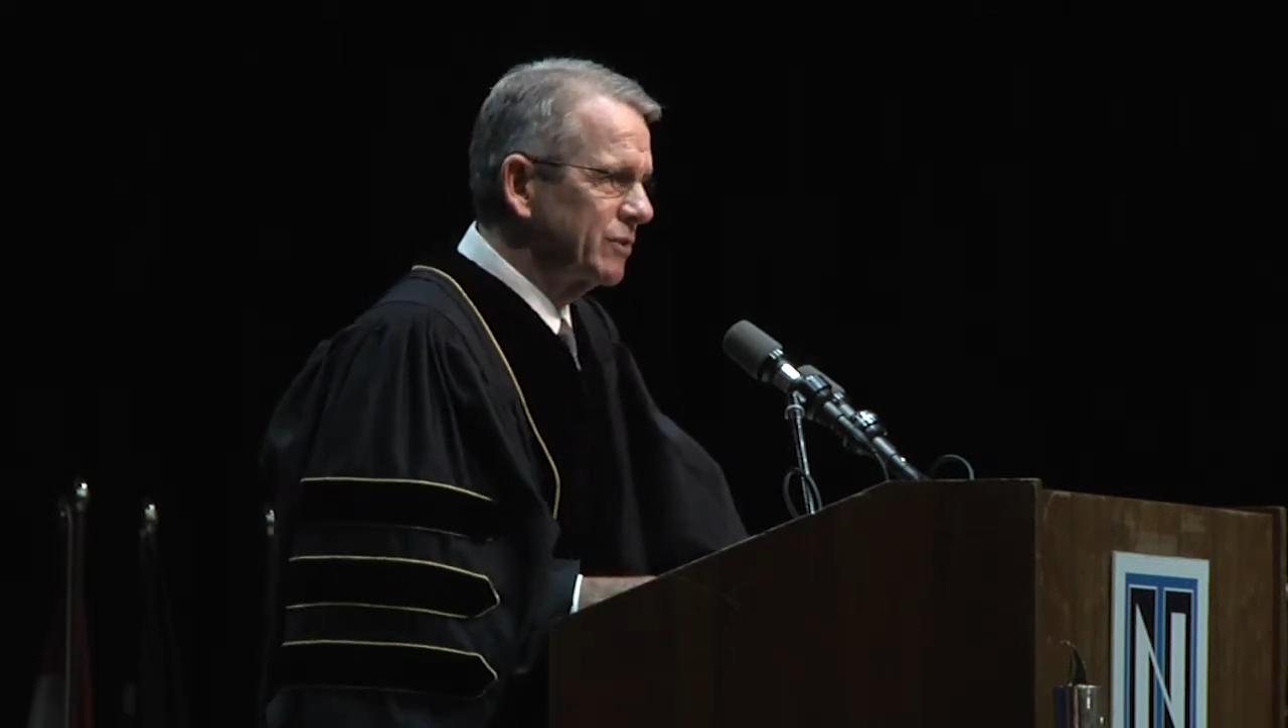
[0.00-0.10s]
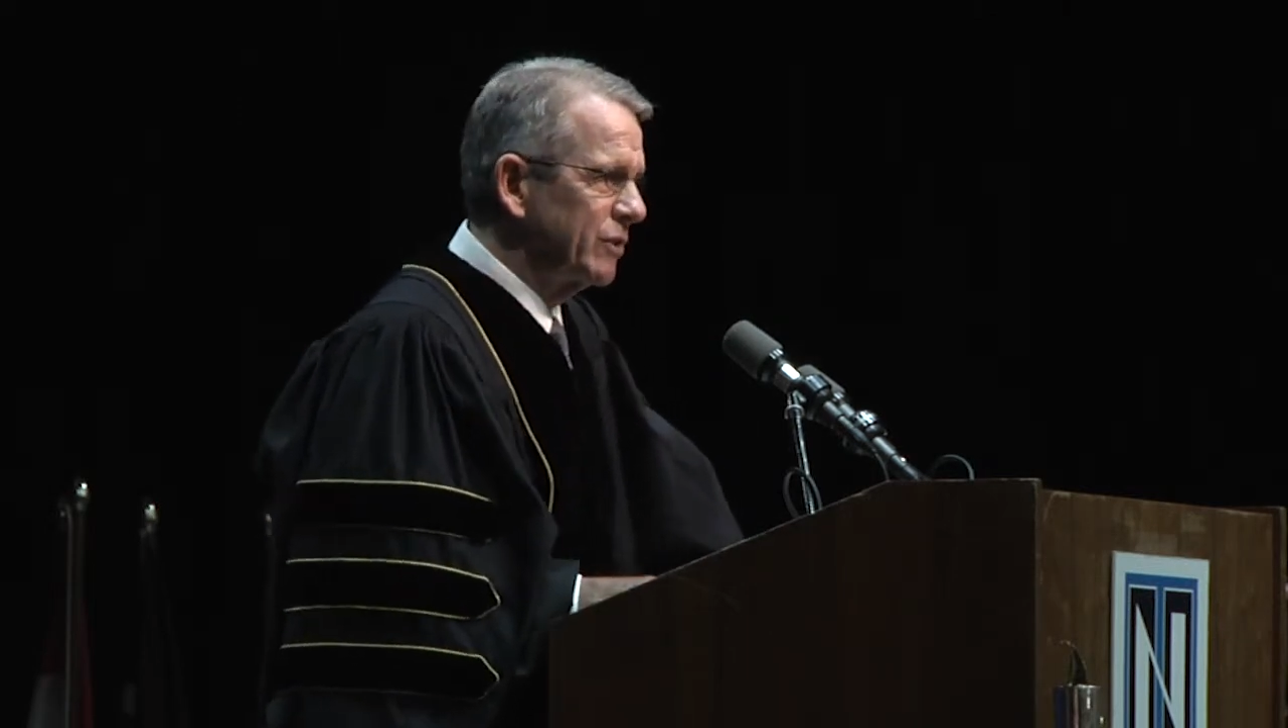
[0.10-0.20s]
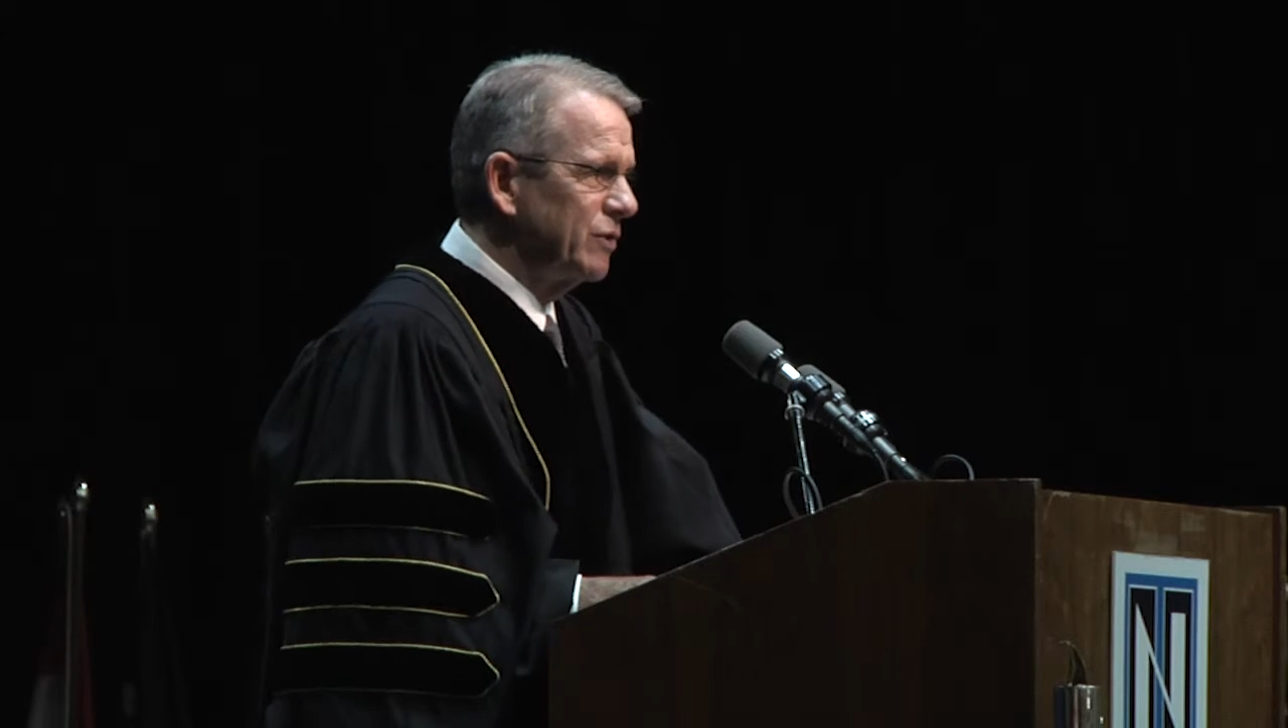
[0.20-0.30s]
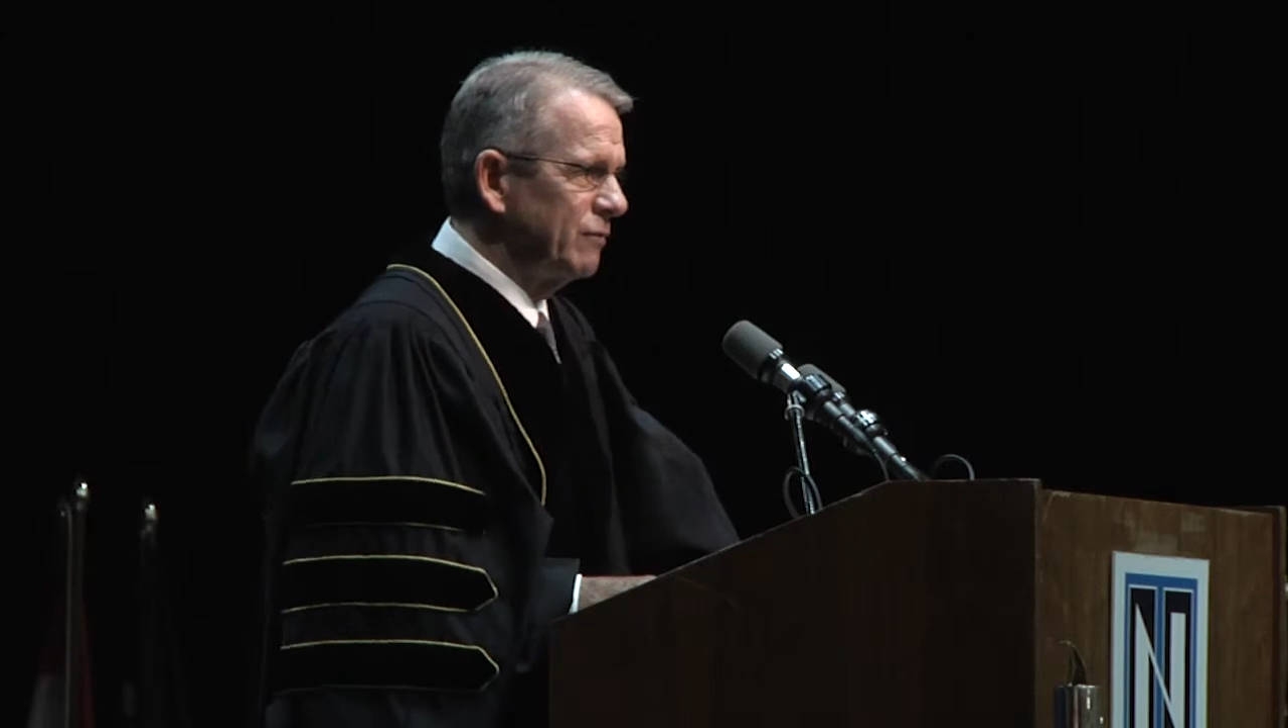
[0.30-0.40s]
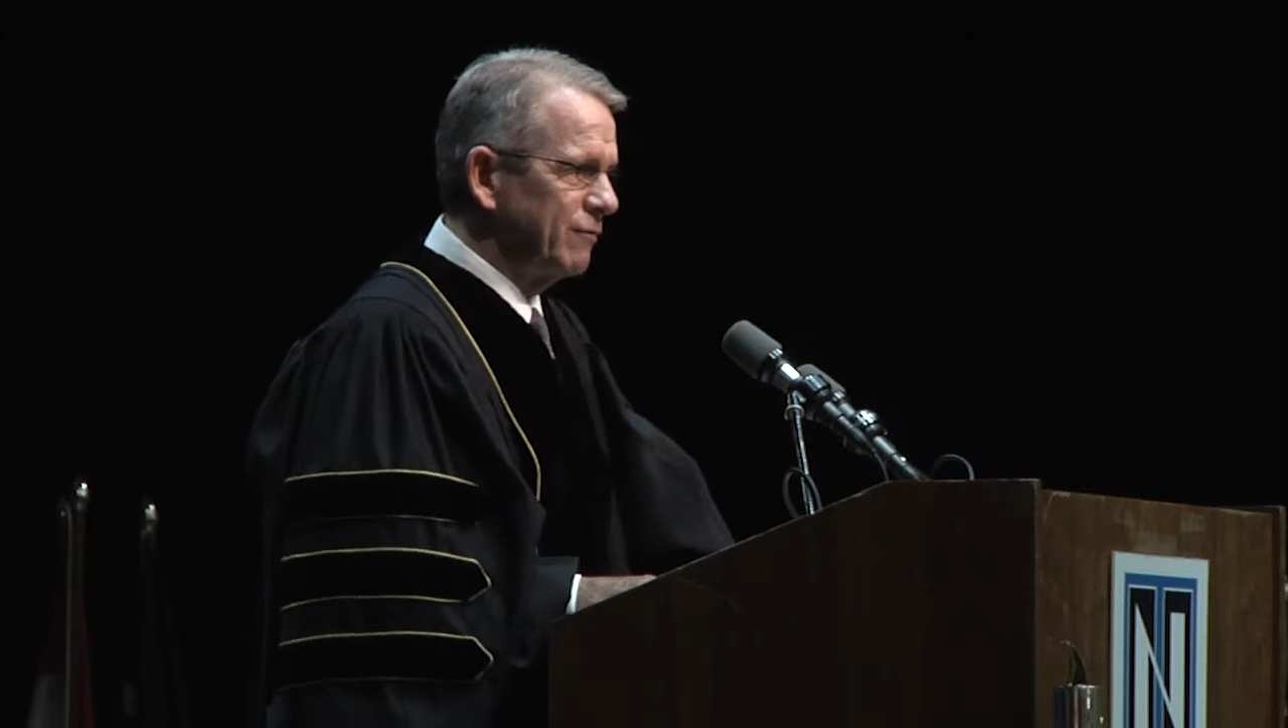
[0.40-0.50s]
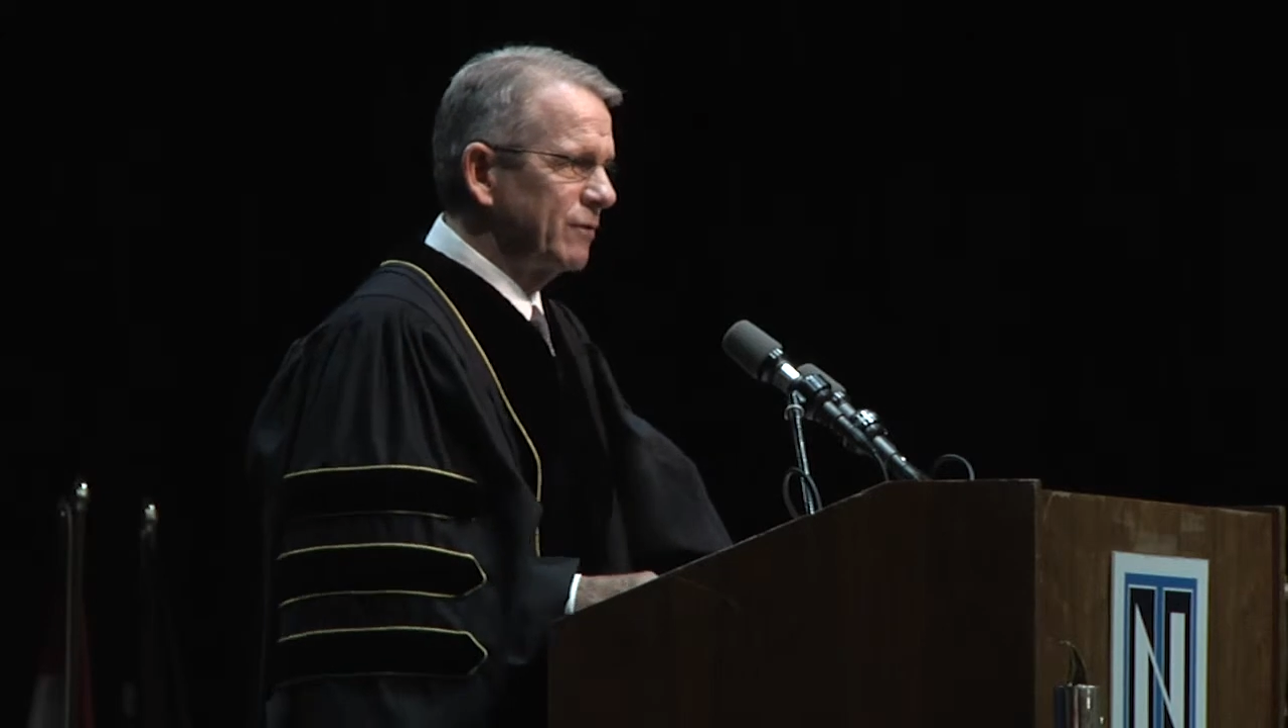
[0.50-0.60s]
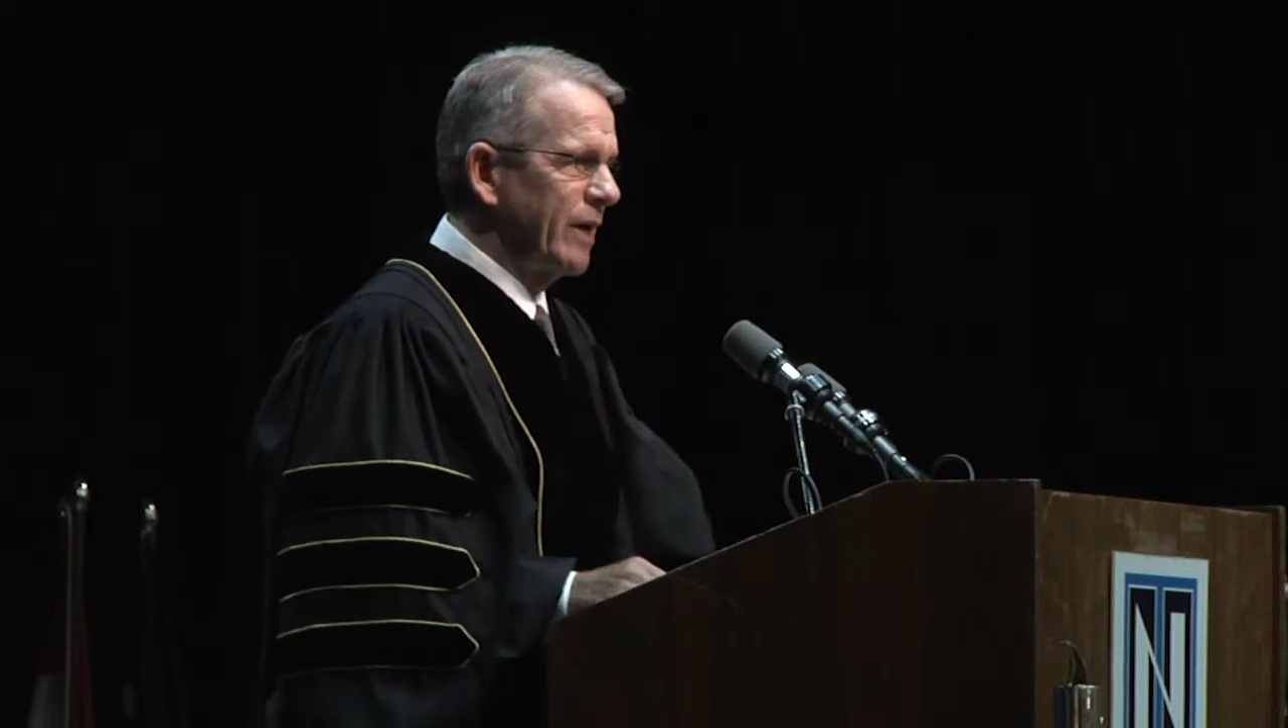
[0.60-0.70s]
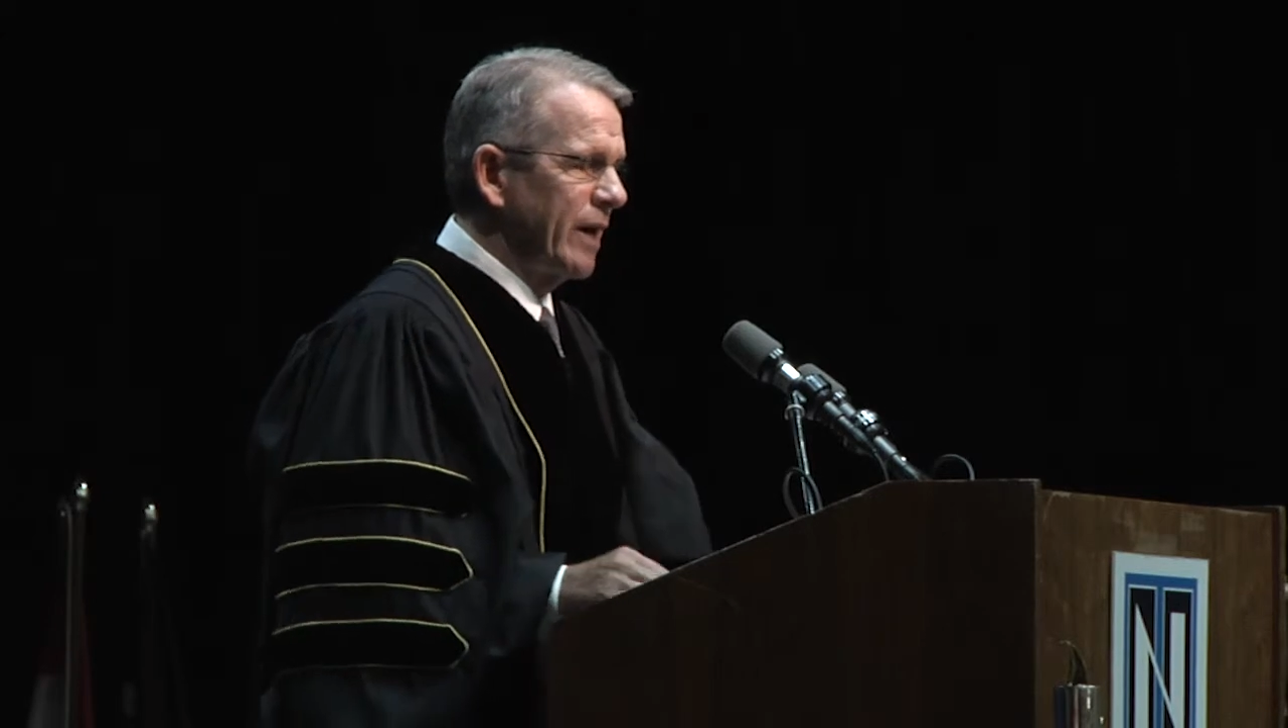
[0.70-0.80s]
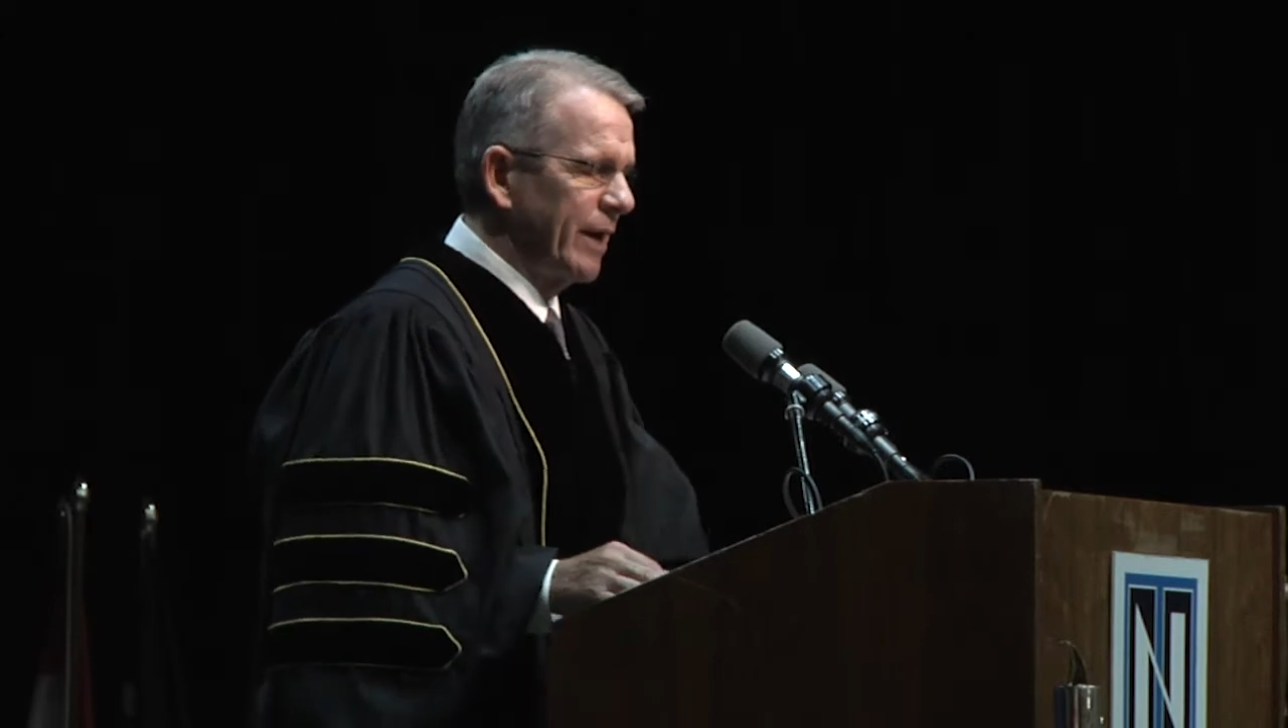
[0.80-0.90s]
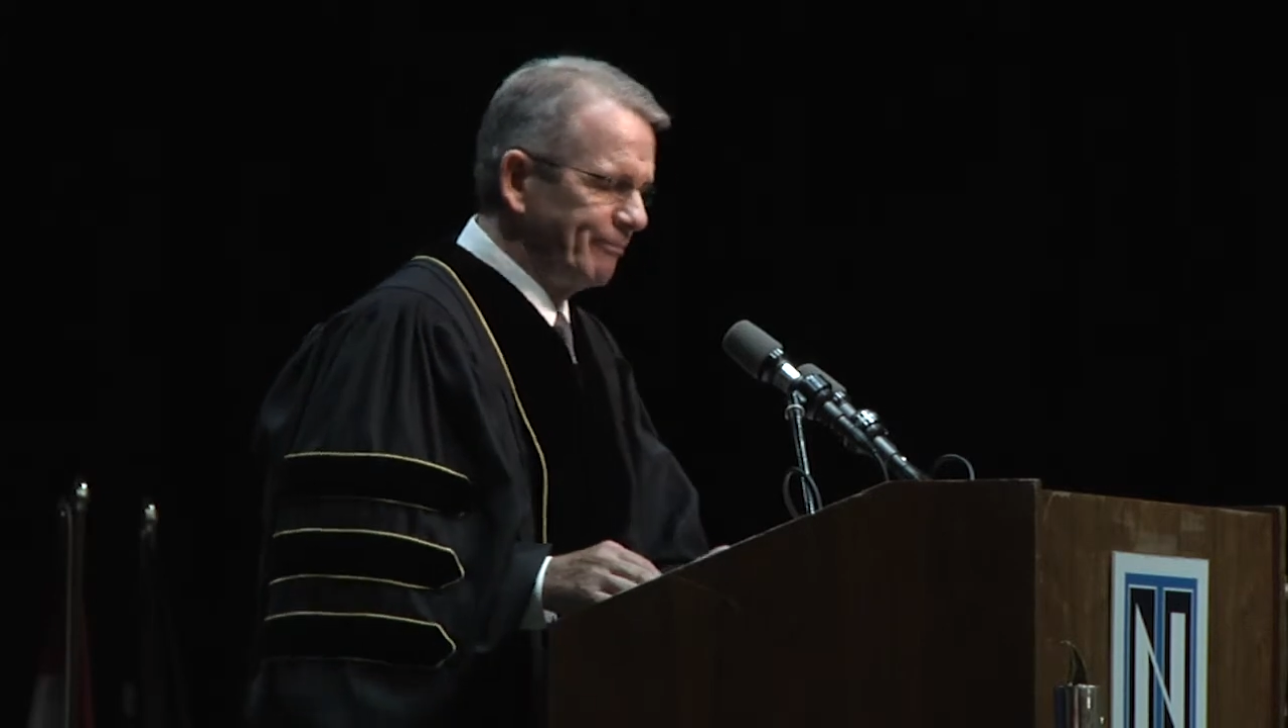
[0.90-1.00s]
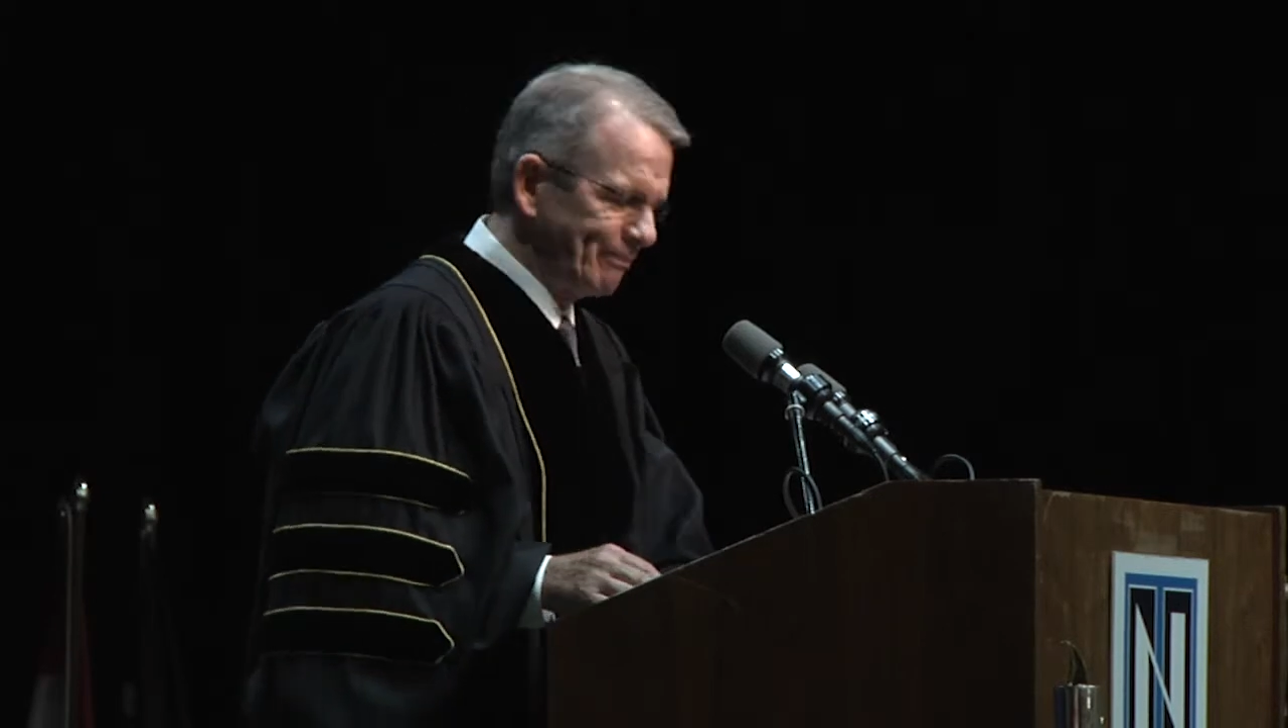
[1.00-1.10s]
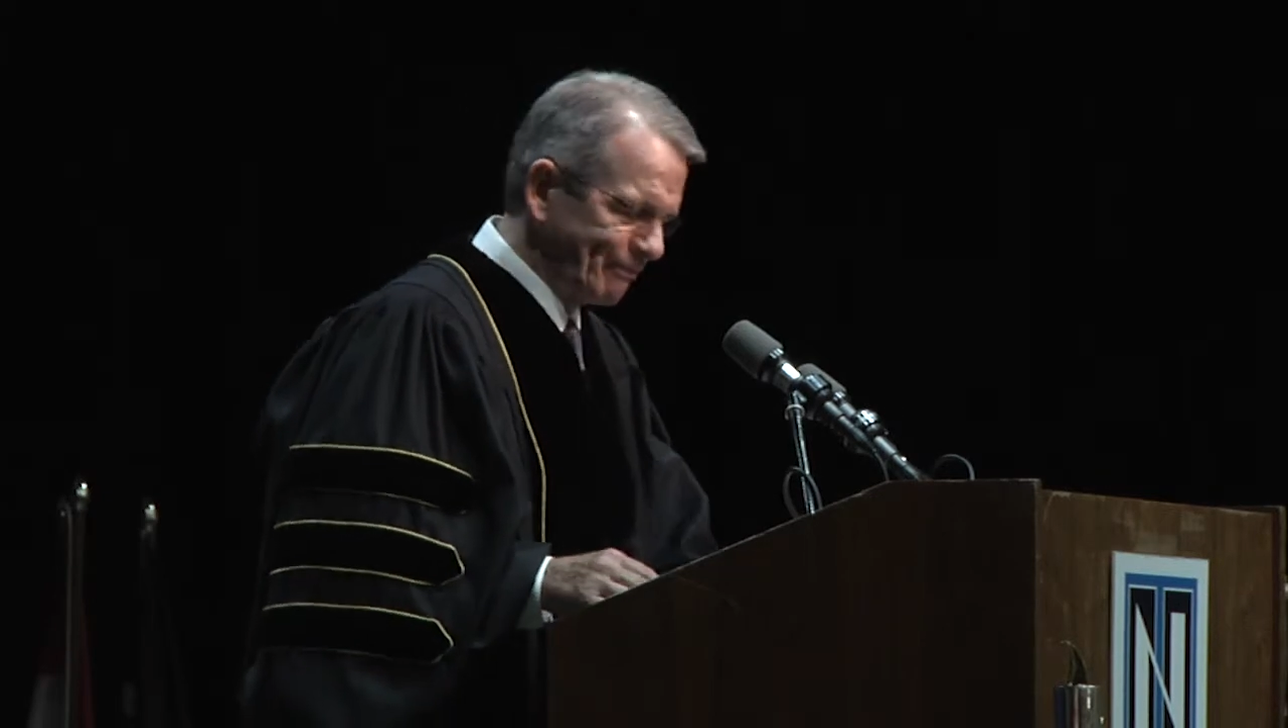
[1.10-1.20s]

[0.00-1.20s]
to you for that.